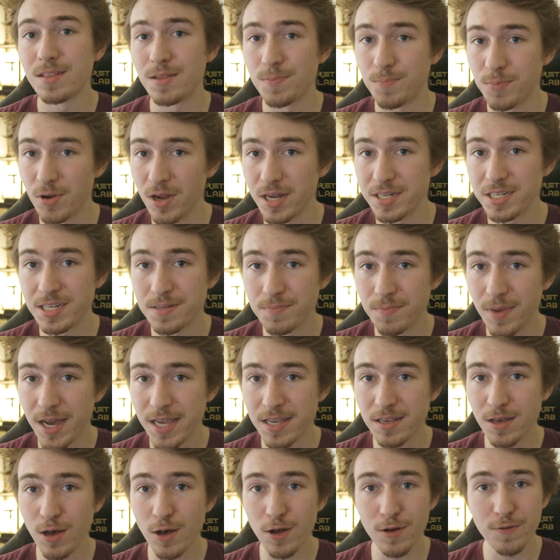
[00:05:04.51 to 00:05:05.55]
The project
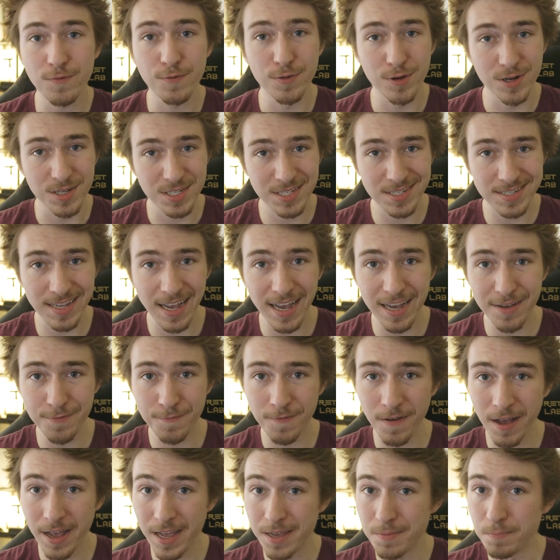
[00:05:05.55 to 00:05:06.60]
might call for a
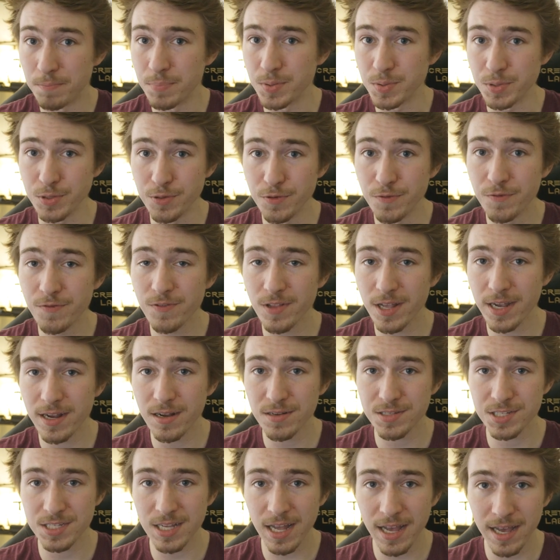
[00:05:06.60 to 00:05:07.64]
sci-fi blue
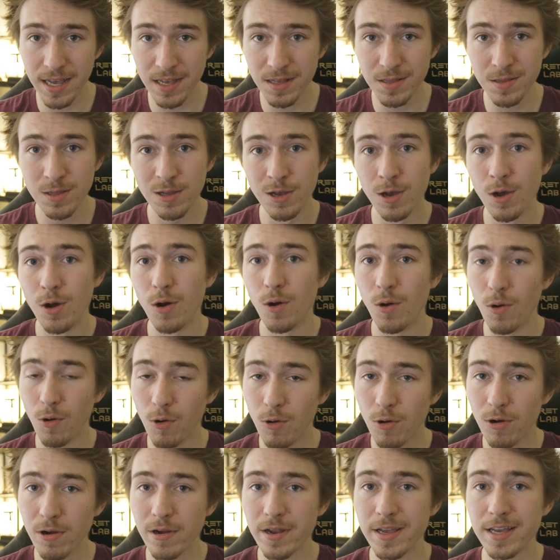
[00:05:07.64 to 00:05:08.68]
flare style,
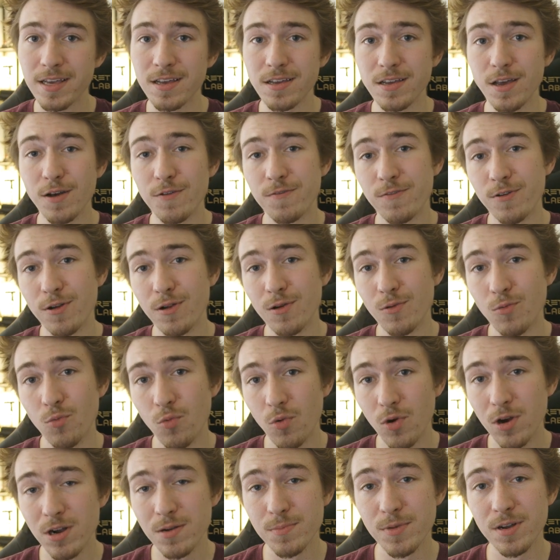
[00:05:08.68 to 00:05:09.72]
or it could go for a
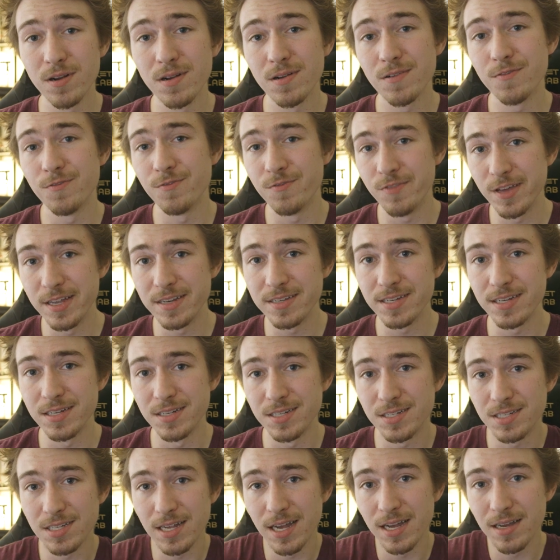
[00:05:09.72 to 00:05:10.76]
warmer
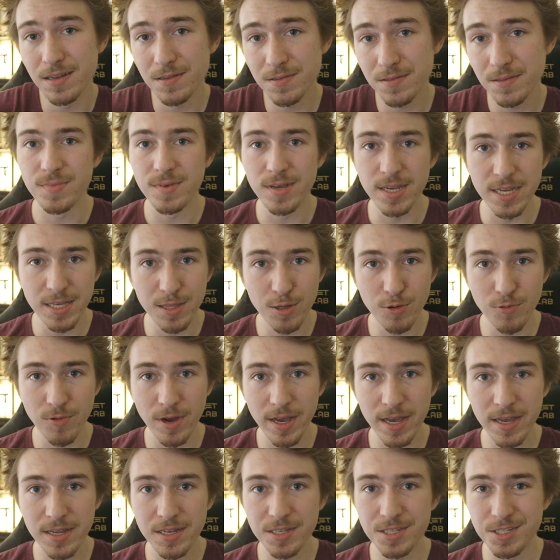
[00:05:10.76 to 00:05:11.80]
vintage style. Either
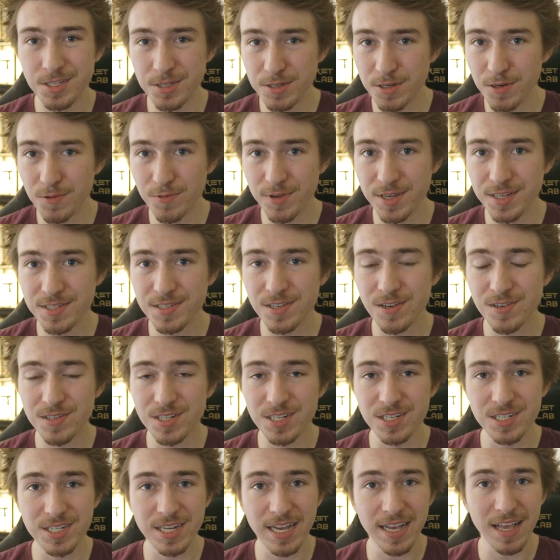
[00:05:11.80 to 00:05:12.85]
way, do your research
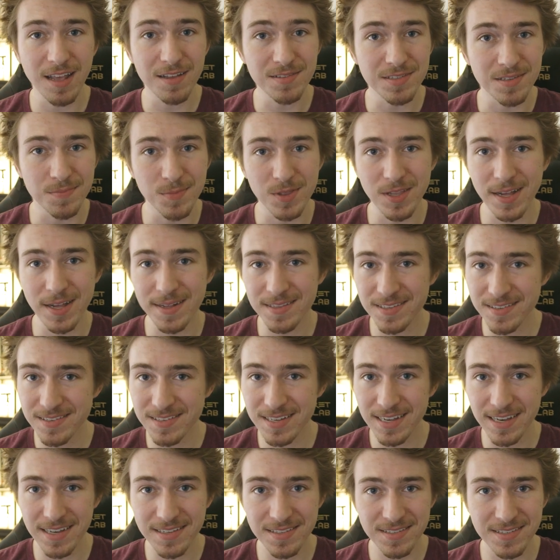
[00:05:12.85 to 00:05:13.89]
and check out some lens
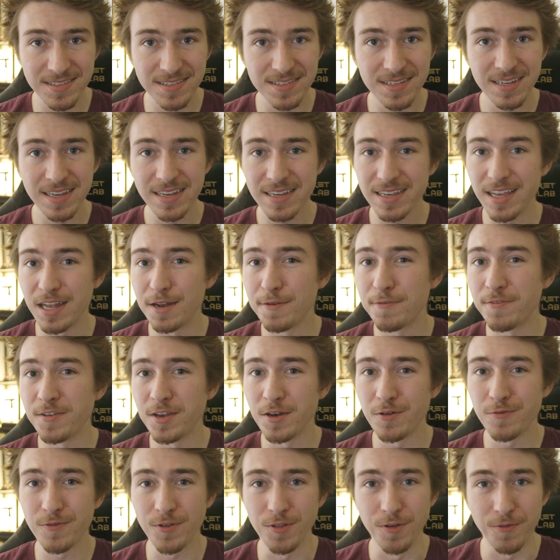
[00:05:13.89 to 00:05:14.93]
tests, get a
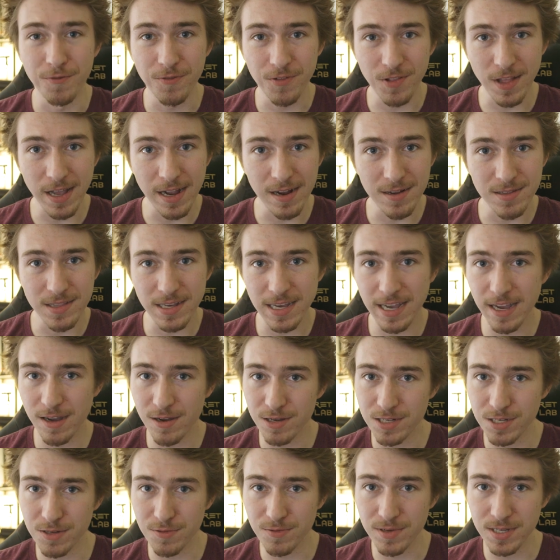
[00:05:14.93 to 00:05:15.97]
feel for the flare, the
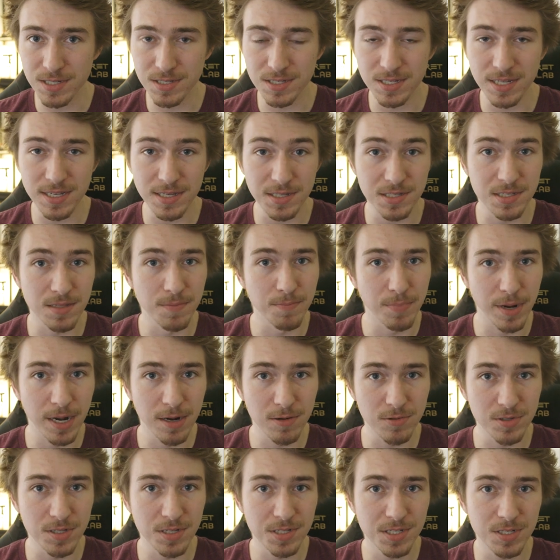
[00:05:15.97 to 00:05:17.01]
characteristics, the
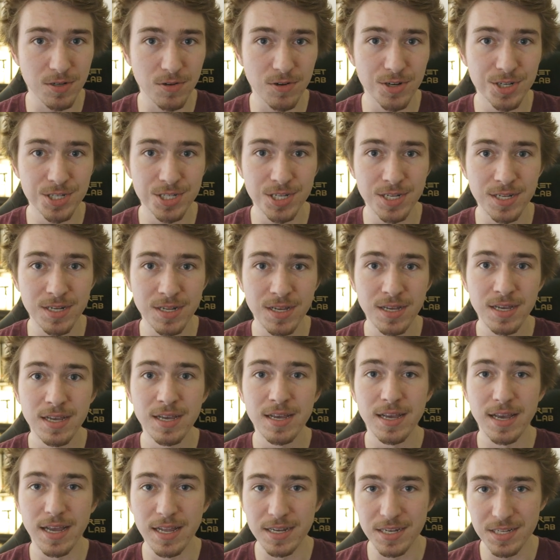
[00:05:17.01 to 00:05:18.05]
barrel distortion,
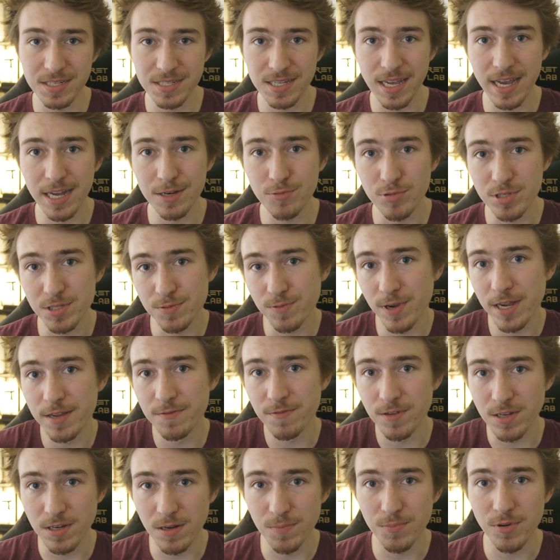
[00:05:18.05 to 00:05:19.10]
and decide what's right
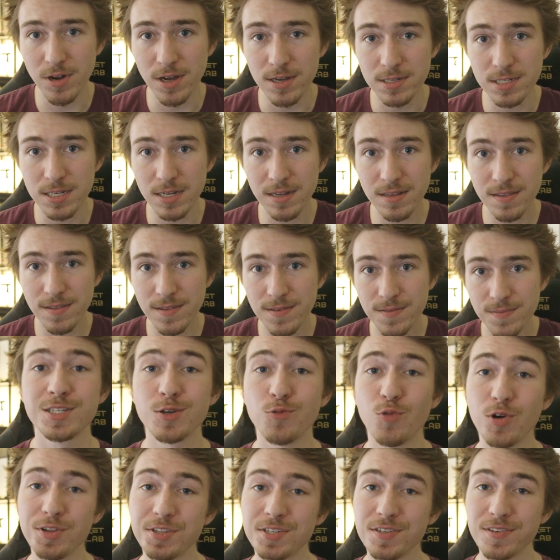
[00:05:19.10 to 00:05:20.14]
for your project.
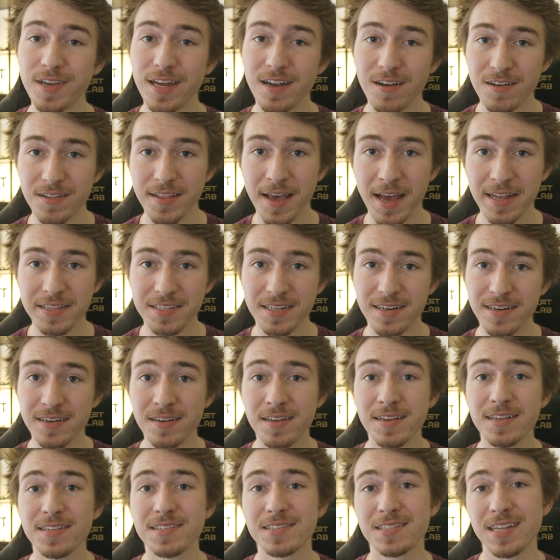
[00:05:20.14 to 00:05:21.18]
So once you get all that
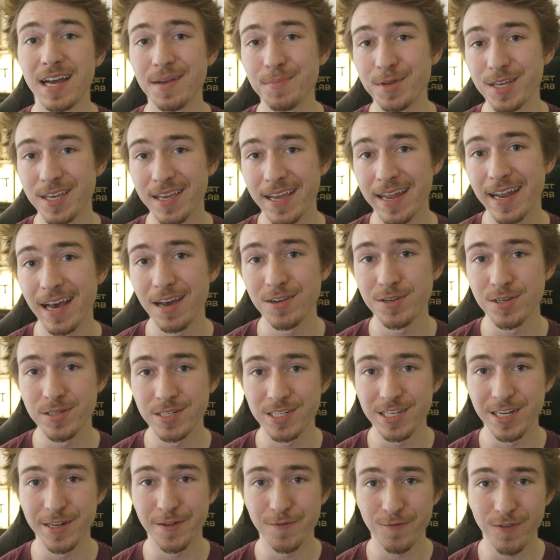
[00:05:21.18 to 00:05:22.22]
done, it's time to kit out your
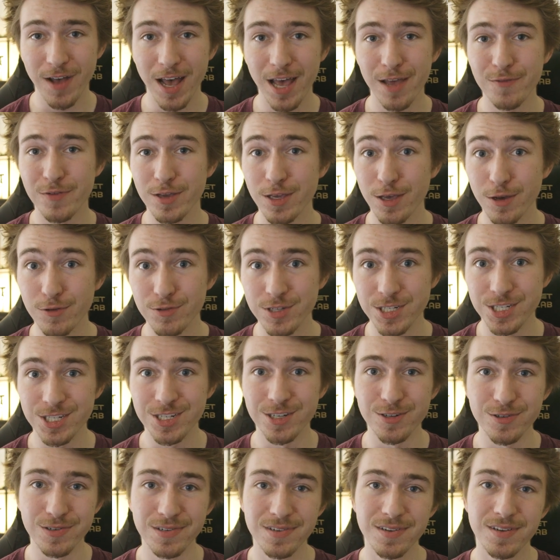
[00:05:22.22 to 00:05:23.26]
G H five and go shoot.